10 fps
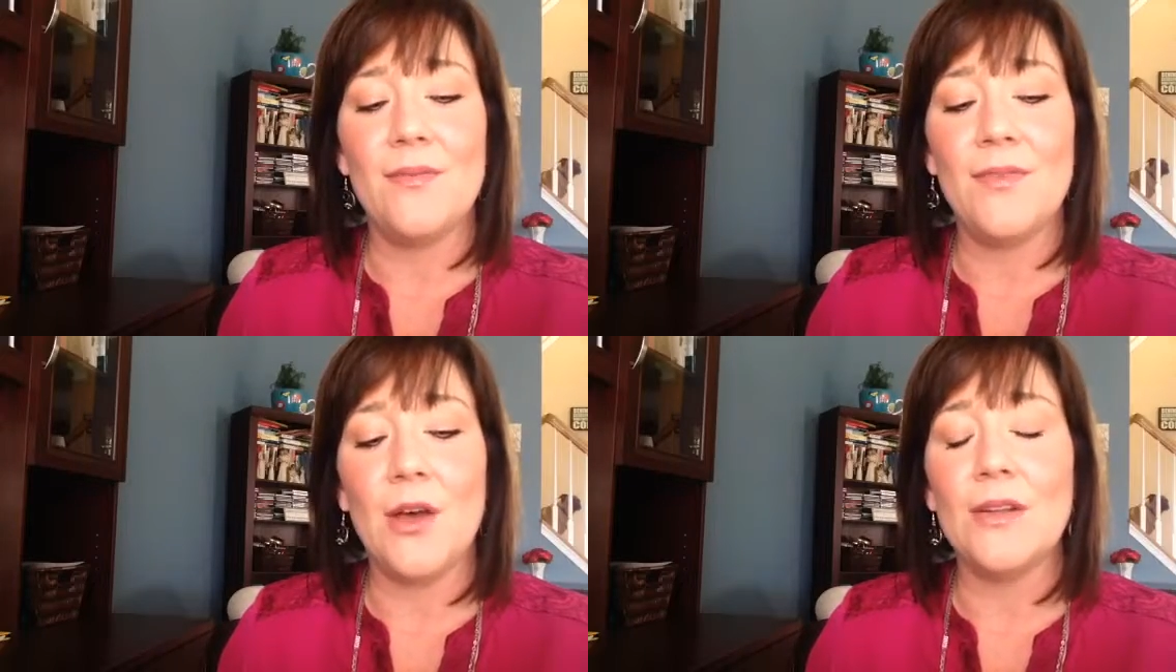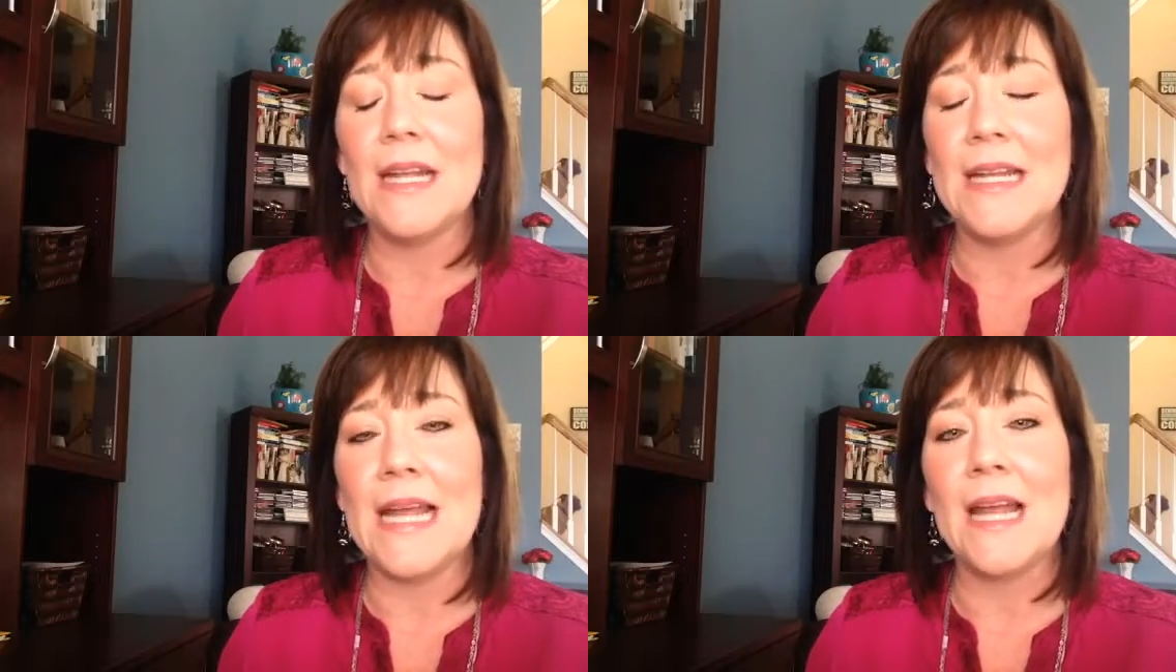felt
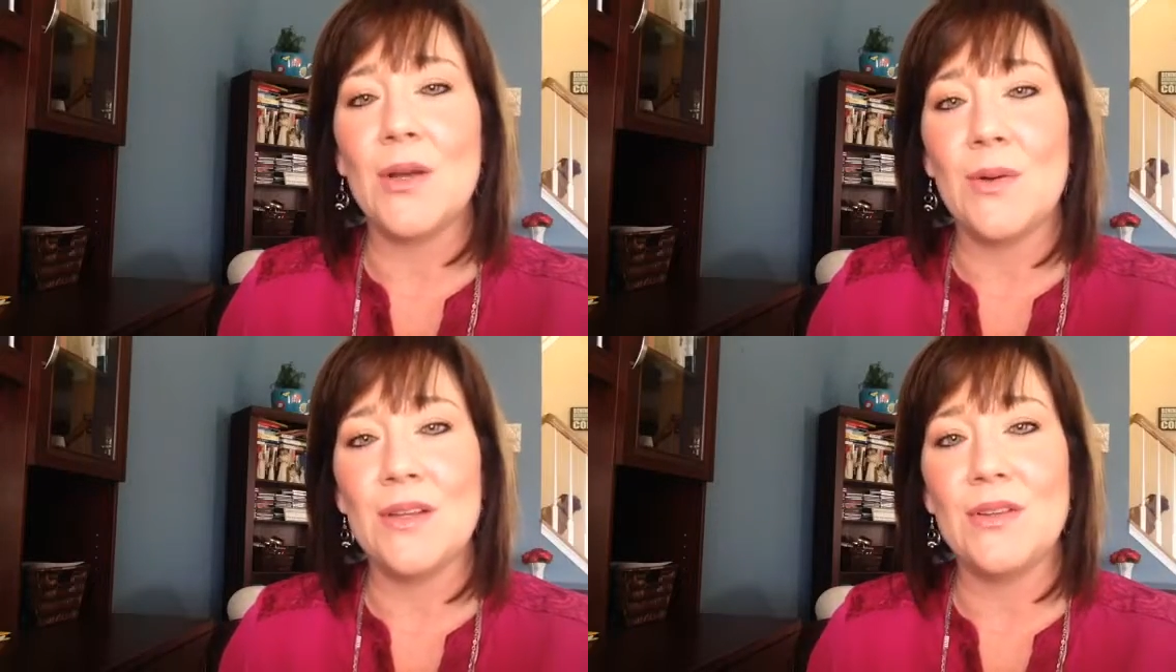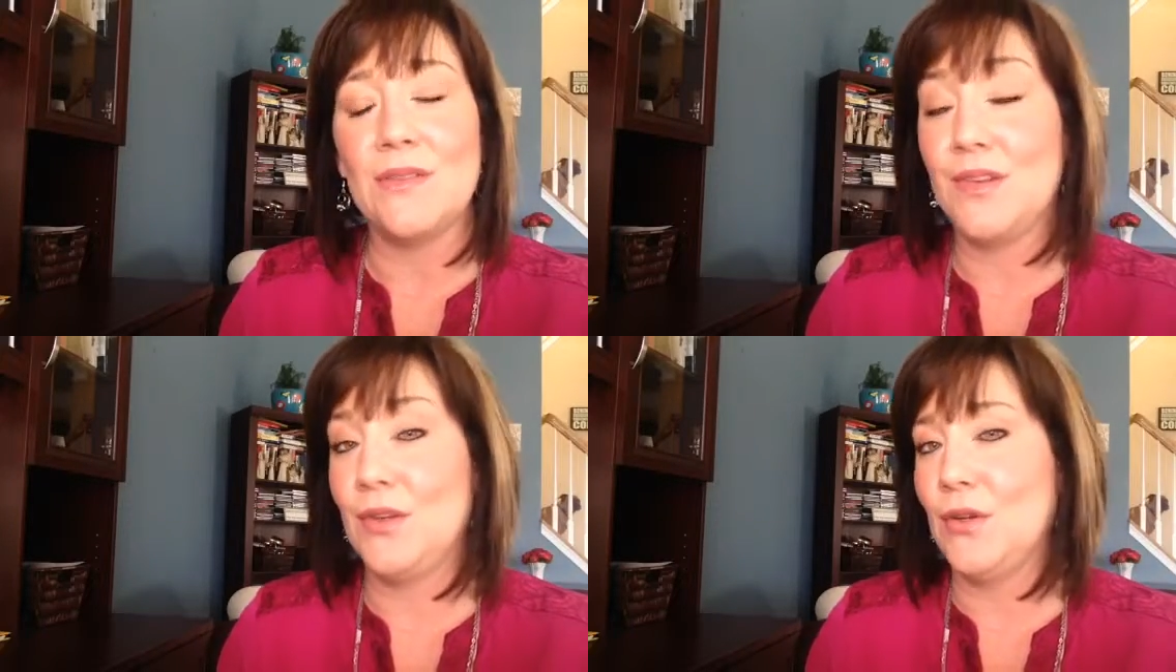and inadequate
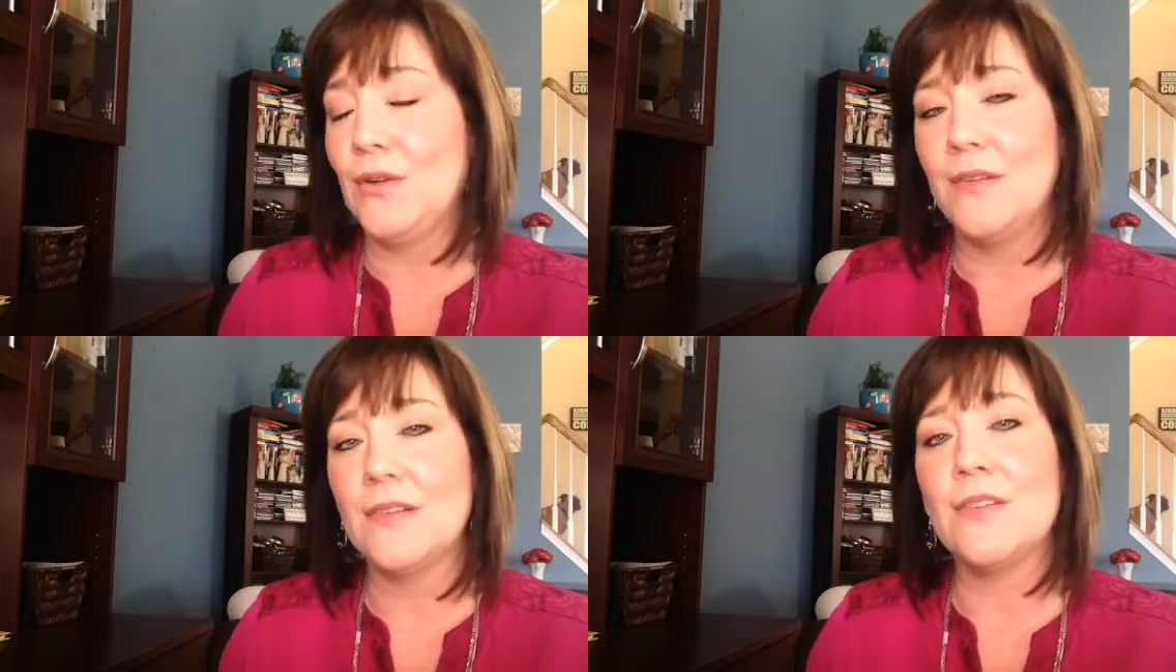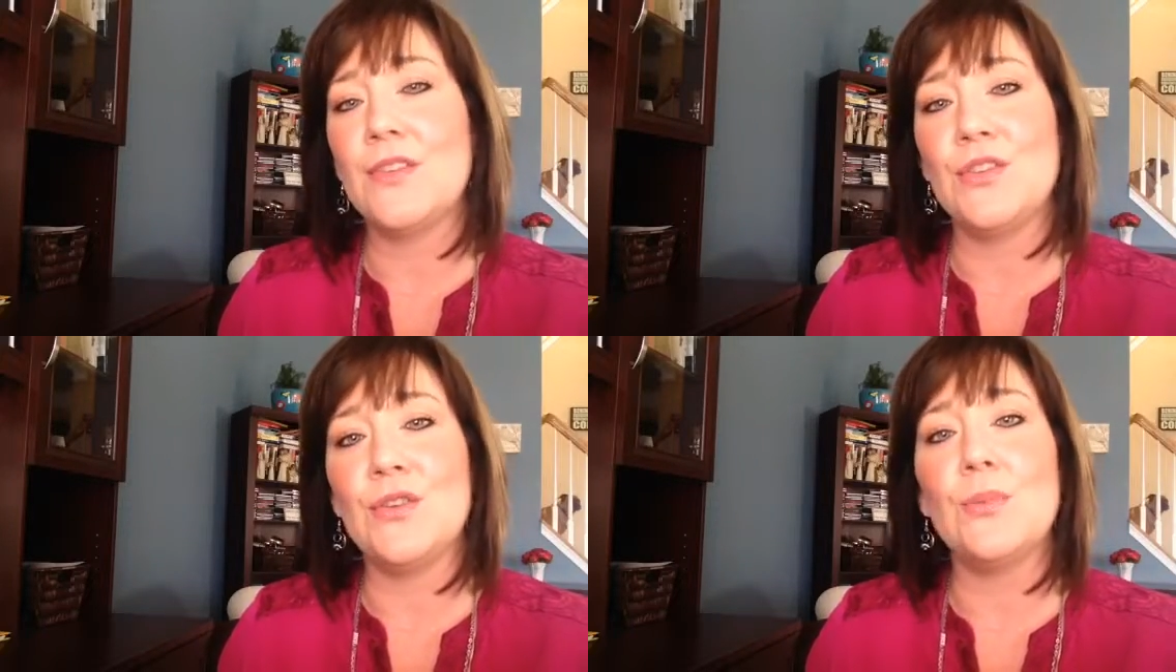still
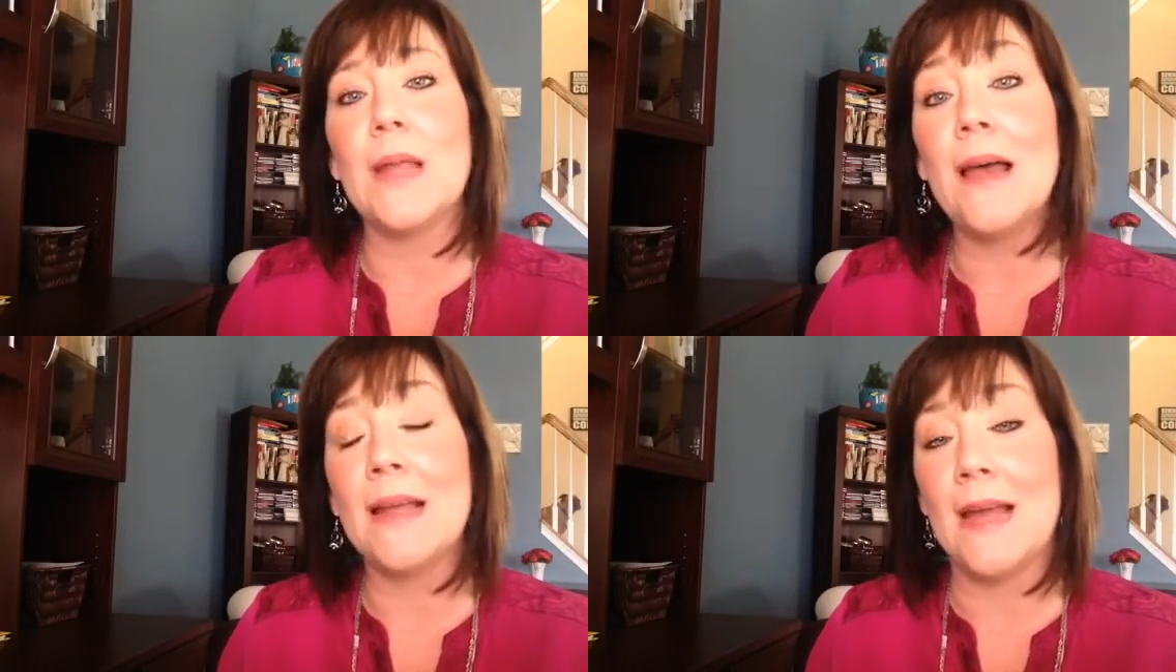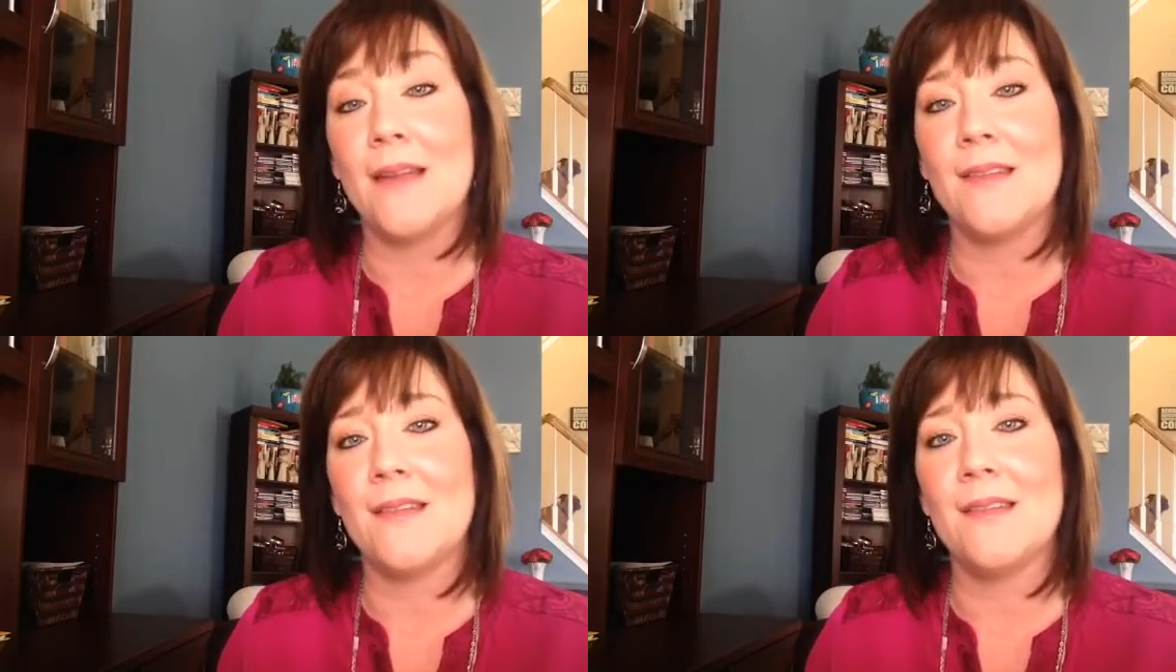to do
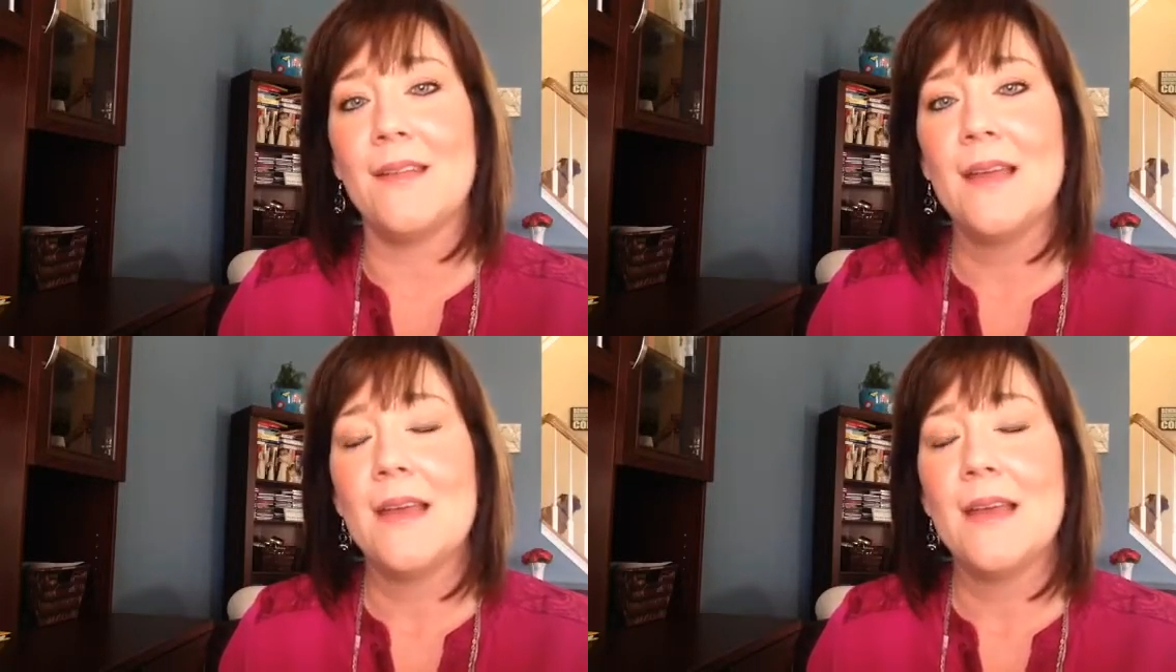blogcasts.